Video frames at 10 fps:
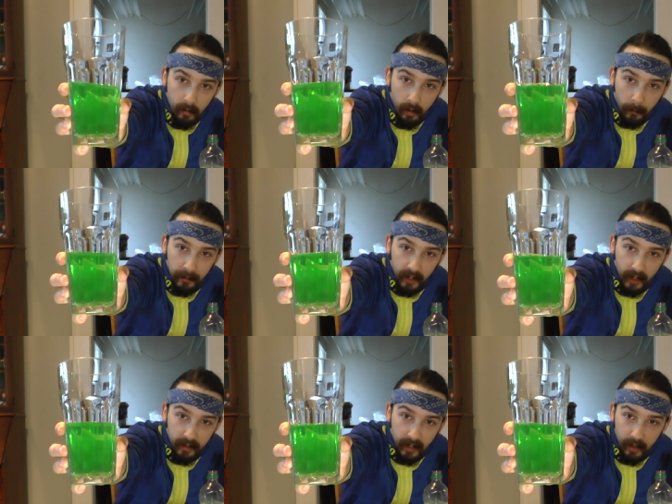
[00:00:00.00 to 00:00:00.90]

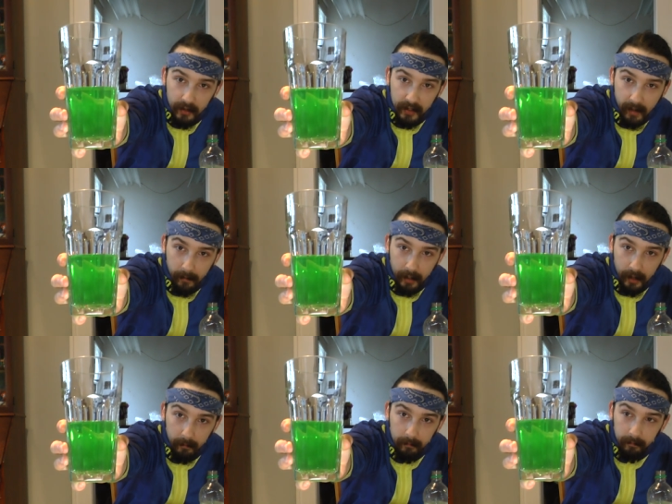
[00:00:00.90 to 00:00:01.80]
upside down 7
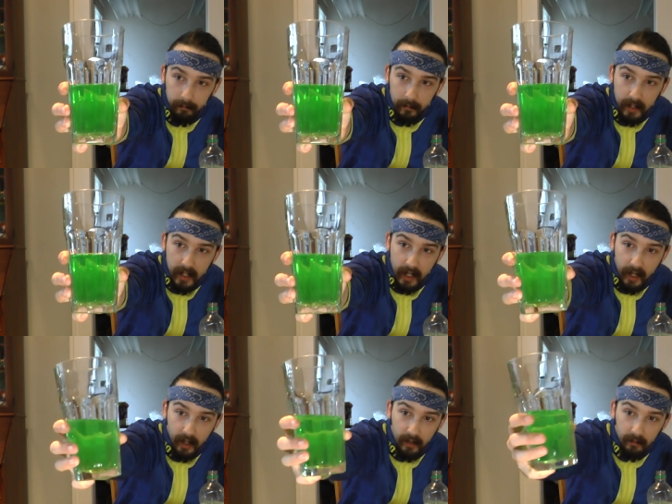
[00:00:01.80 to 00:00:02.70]
up,
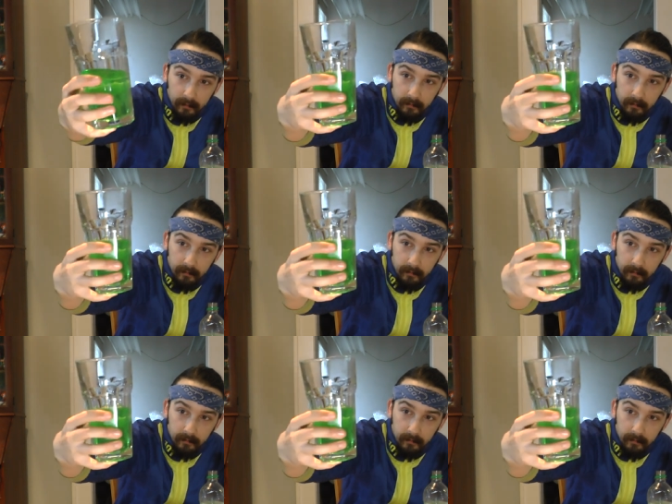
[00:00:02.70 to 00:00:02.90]
DNL.